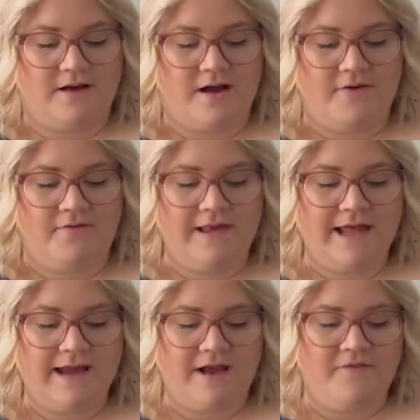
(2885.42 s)
I feel
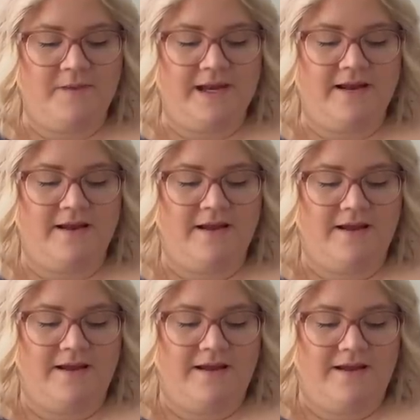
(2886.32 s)
like I've been
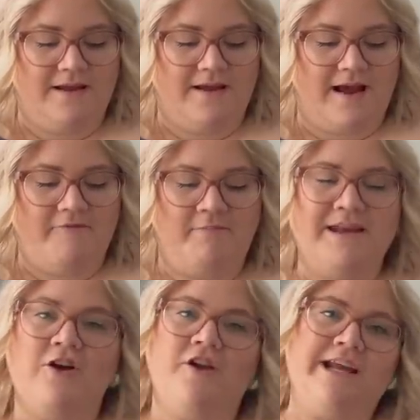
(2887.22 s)
I've
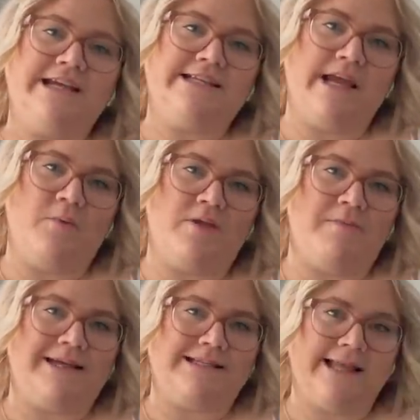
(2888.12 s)
been connecting with
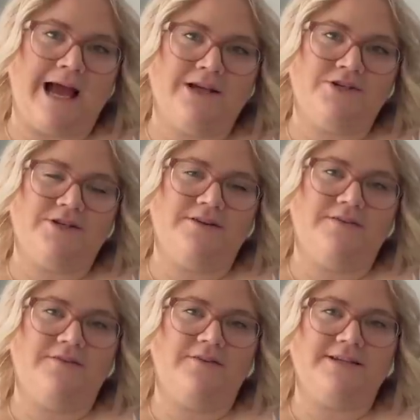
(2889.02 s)
my stash
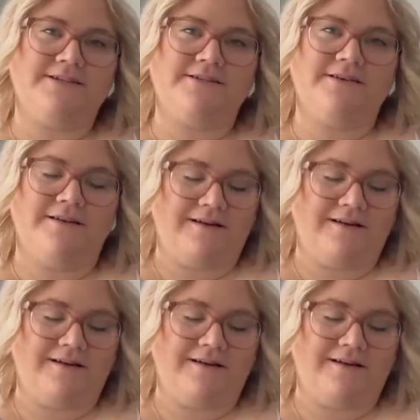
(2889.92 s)
this